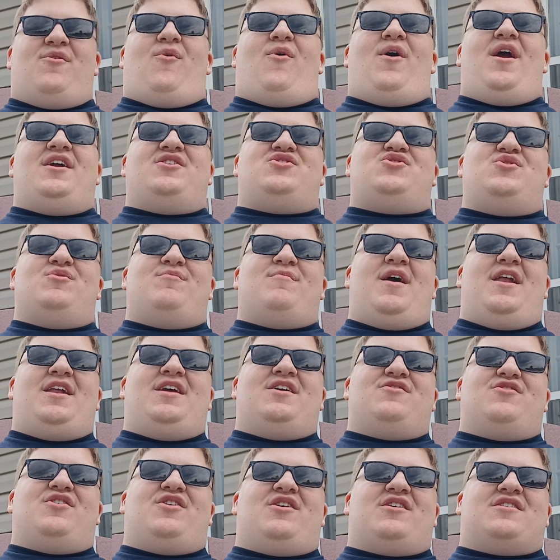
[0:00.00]
way too many
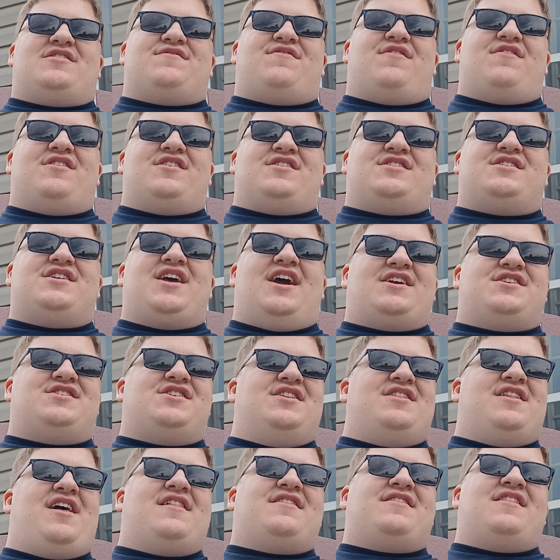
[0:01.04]
lyrics for the
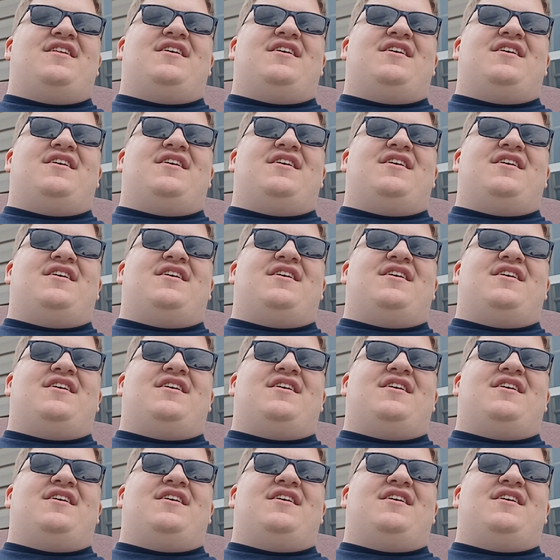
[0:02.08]
section that